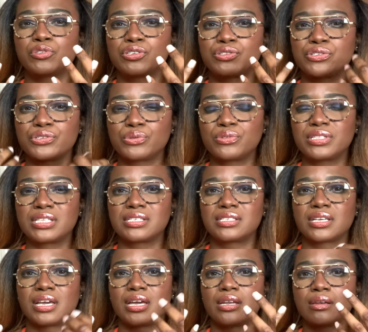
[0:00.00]
to soothe the
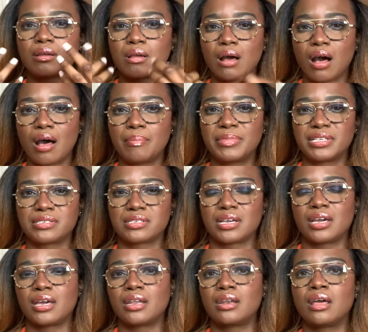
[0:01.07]
skin, calm the
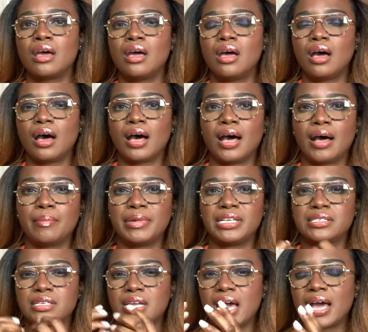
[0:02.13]
skin. Um,
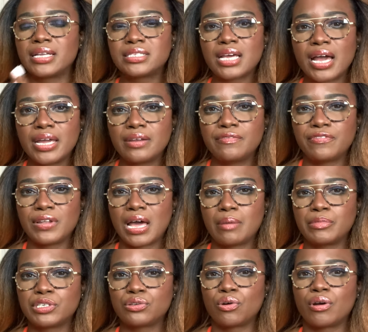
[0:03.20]
it's an
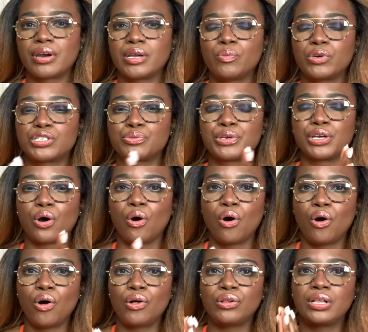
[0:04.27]
anti-inflammatory, which we
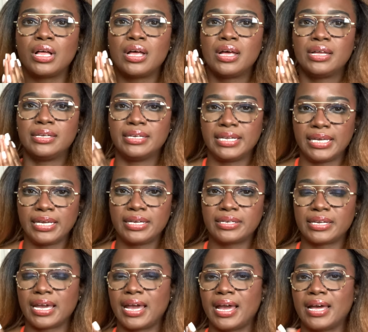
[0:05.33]
all
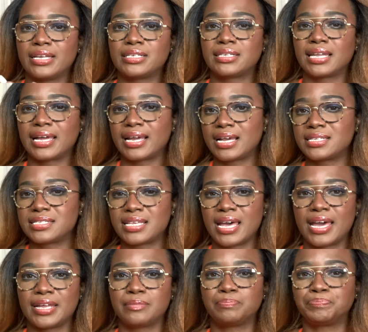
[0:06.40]
need. And like I
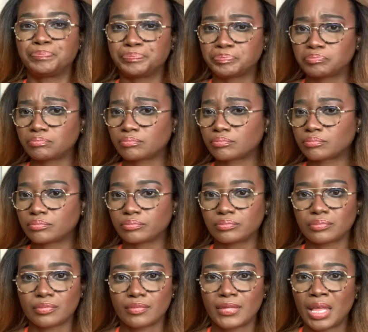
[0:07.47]
said,
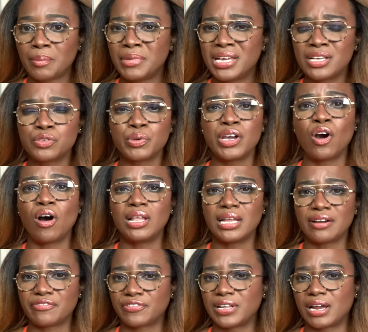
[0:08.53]
because we all
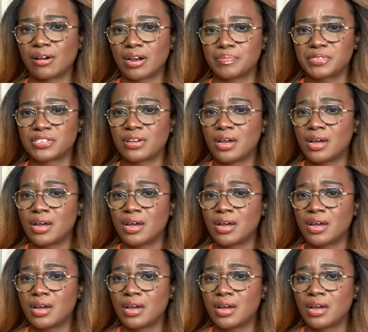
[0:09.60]
have flare-ups